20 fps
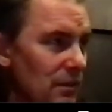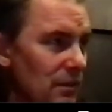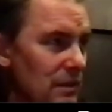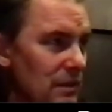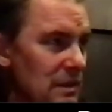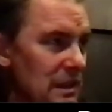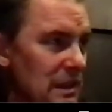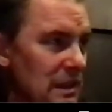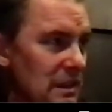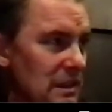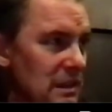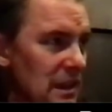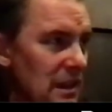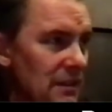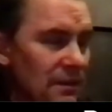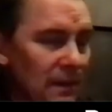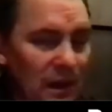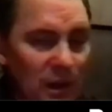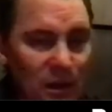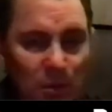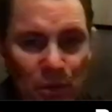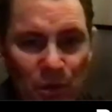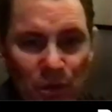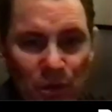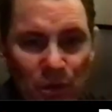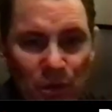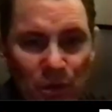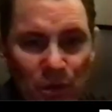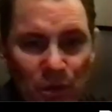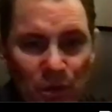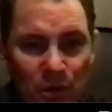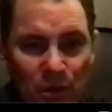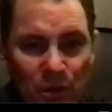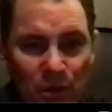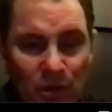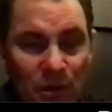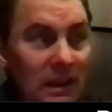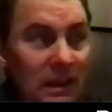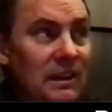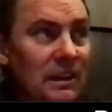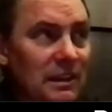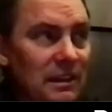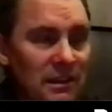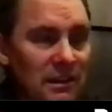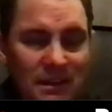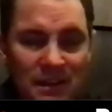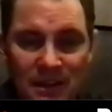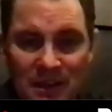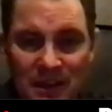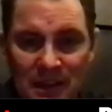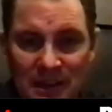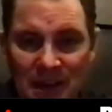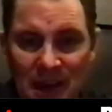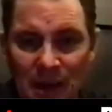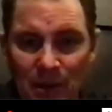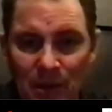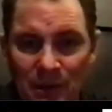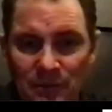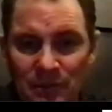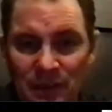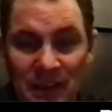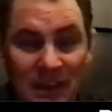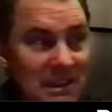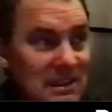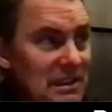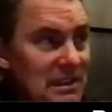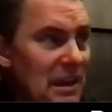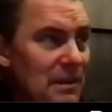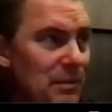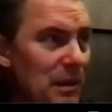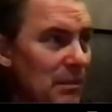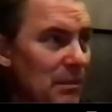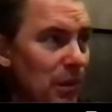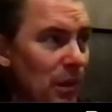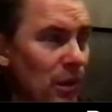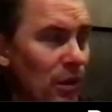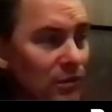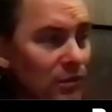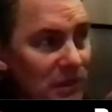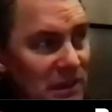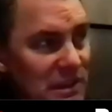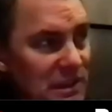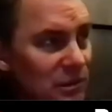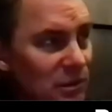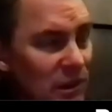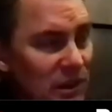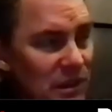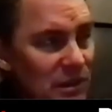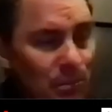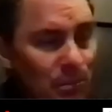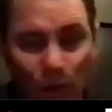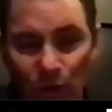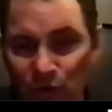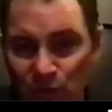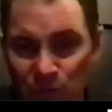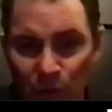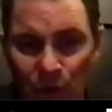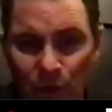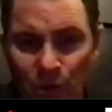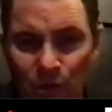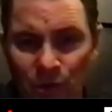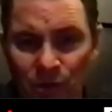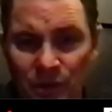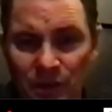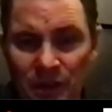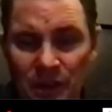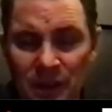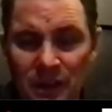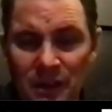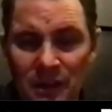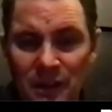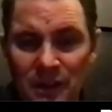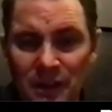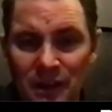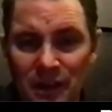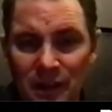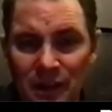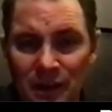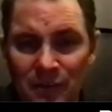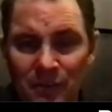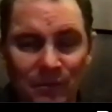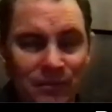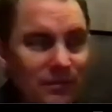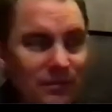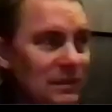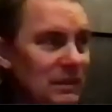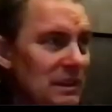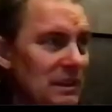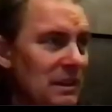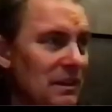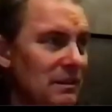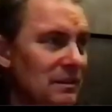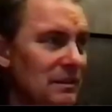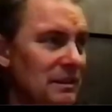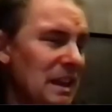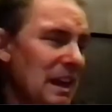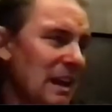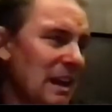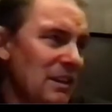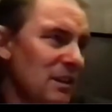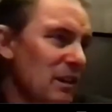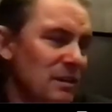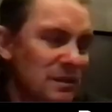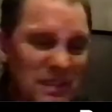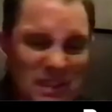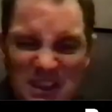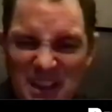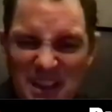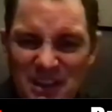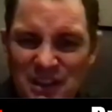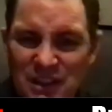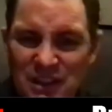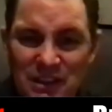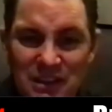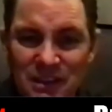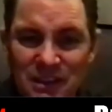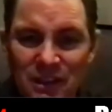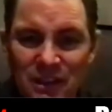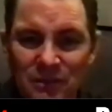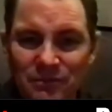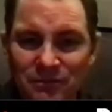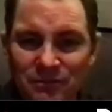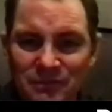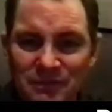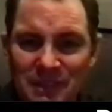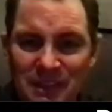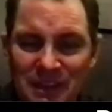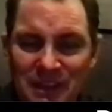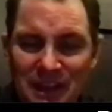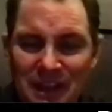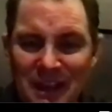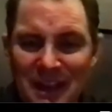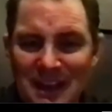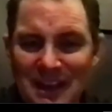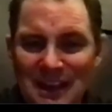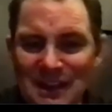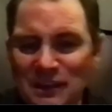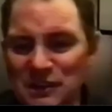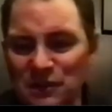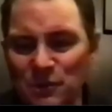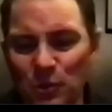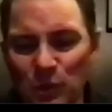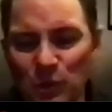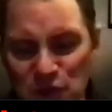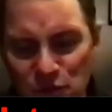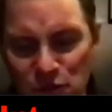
68 Firebird, that one. And it's signed by Bert. This is the one that Bert drove. You know, I don't know. It's just, you know, it's when